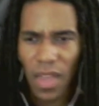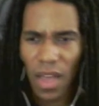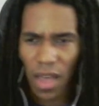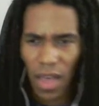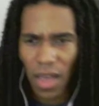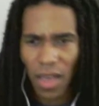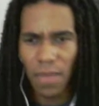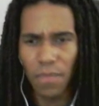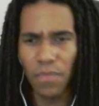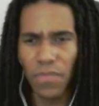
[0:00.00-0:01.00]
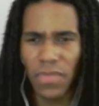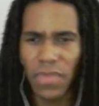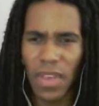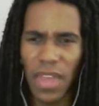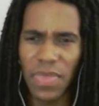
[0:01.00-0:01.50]

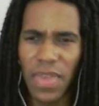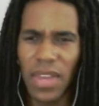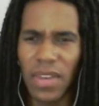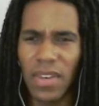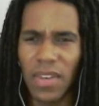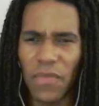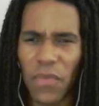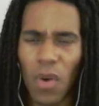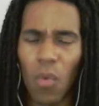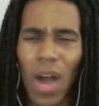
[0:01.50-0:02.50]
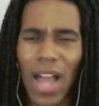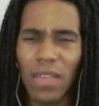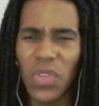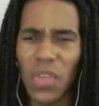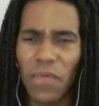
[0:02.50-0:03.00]
for a while it
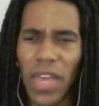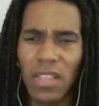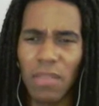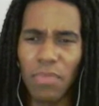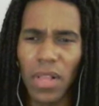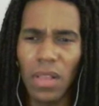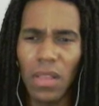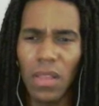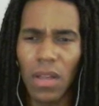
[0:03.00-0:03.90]
was available